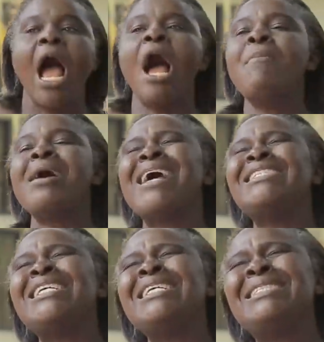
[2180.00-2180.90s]

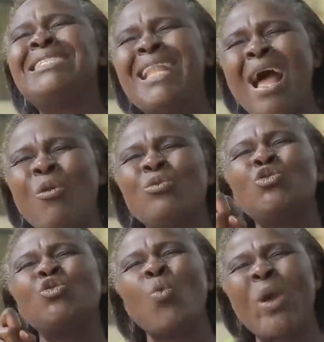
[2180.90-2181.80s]
Amarachi is now
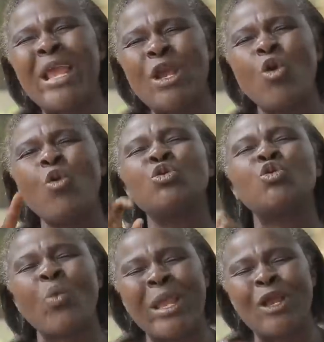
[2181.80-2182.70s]
twinkle,
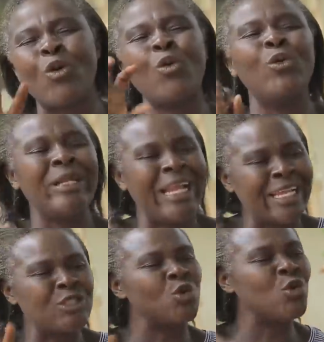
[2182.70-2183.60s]
twinkle,
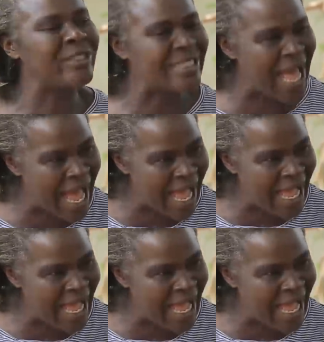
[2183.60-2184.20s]
little star.